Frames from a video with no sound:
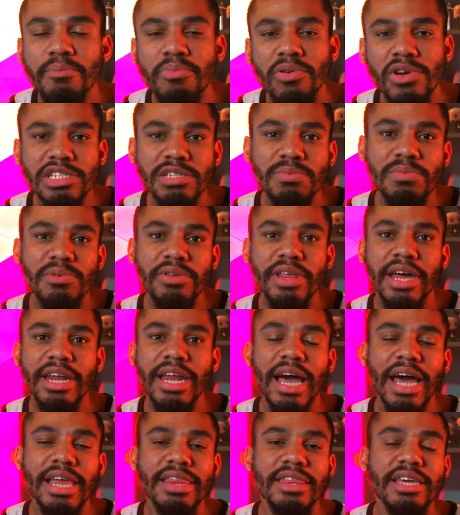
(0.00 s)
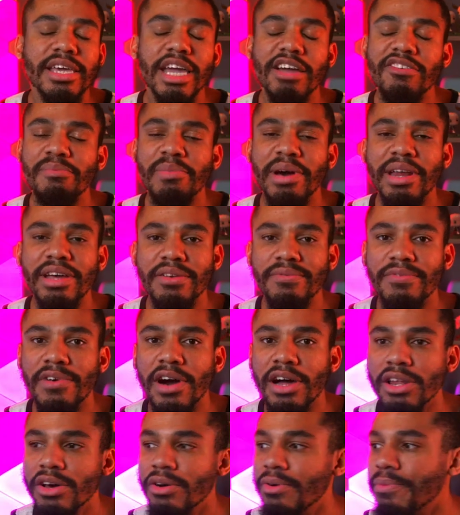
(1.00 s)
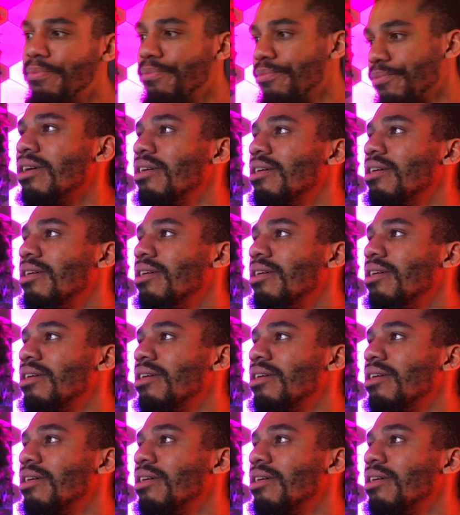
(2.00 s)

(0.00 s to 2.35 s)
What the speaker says: principle that I think everybody can follow.